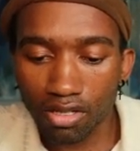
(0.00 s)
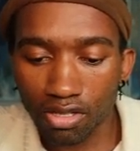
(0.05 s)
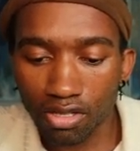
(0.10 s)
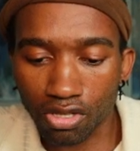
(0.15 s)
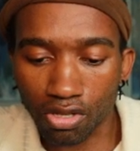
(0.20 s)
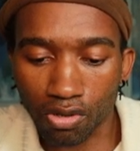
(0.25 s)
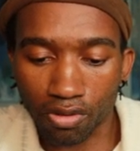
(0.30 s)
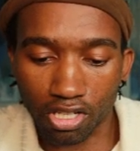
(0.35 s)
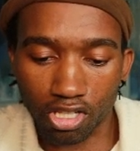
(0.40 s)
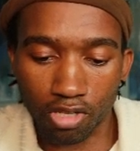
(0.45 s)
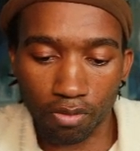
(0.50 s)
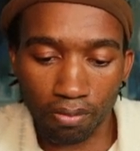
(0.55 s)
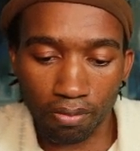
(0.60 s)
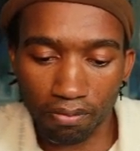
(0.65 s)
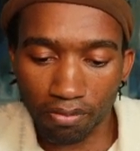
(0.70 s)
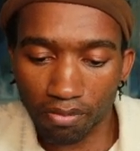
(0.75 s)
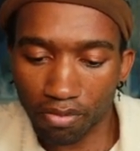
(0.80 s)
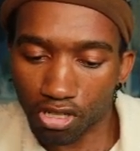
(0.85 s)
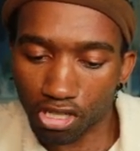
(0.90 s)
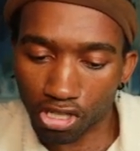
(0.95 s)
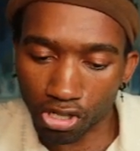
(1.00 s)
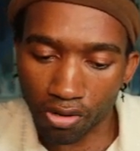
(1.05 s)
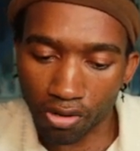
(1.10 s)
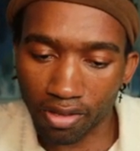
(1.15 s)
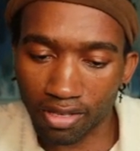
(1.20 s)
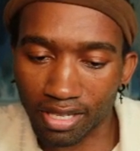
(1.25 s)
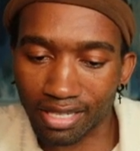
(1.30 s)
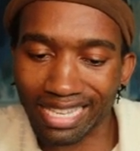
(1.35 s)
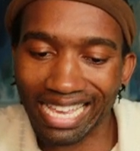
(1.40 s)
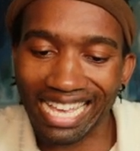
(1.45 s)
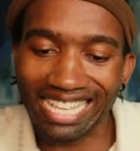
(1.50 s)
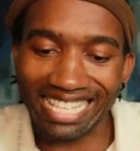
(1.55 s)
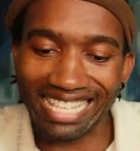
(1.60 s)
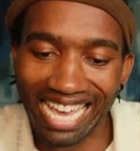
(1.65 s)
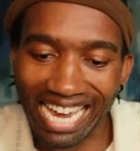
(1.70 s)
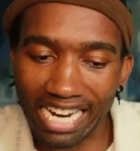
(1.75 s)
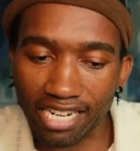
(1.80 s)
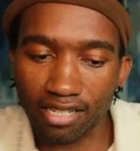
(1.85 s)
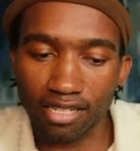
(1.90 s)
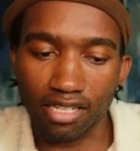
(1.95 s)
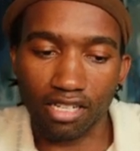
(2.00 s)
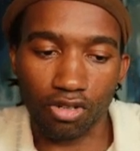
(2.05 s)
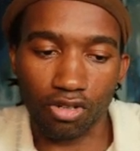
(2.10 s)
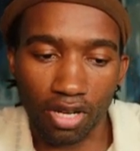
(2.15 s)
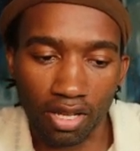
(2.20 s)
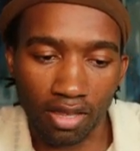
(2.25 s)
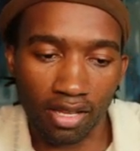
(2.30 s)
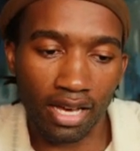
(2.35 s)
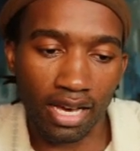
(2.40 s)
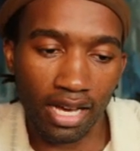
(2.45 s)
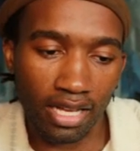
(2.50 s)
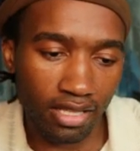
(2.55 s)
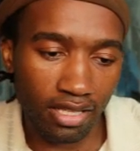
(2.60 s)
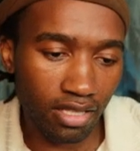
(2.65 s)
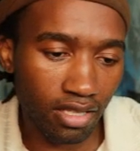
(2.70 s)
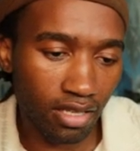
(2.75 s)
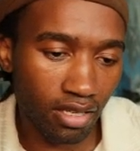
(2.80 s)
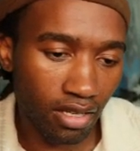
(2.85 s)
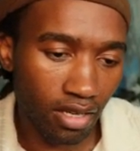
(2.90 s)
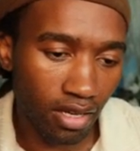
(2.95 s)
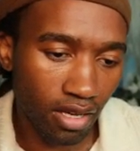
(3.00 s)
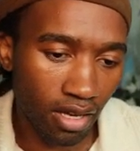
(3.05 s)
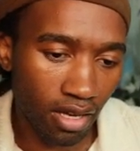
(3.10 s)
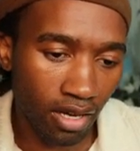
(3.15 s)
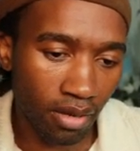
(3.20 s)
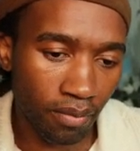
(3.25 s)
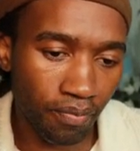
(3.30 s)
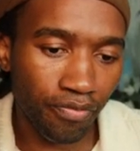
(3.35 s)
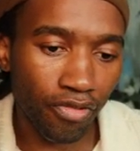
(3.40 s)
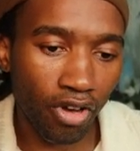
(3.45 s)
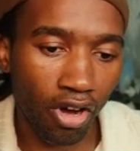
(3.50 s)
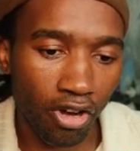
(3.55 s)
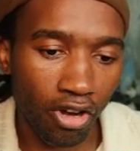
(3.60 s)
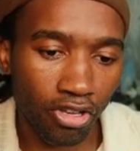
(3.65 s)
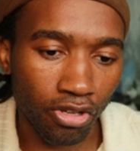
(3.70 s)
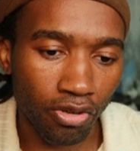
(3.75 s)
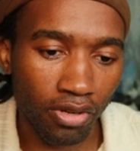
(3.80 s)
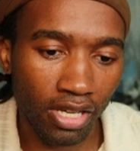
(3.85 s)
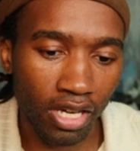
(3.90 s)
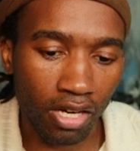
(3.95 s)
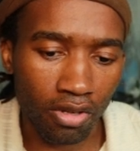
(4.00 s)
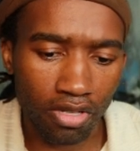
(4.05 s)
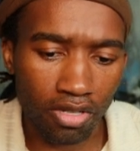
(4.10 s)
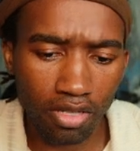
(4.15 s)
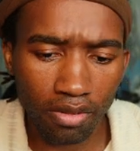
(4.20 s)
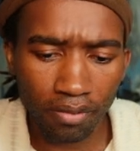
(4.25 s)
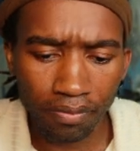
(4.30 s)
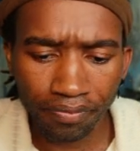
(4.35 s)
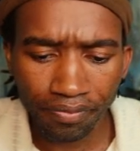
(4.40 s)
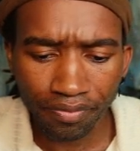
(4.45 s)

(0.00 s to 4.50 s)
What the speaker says: So just to show you that it's actually creating the ads on your account.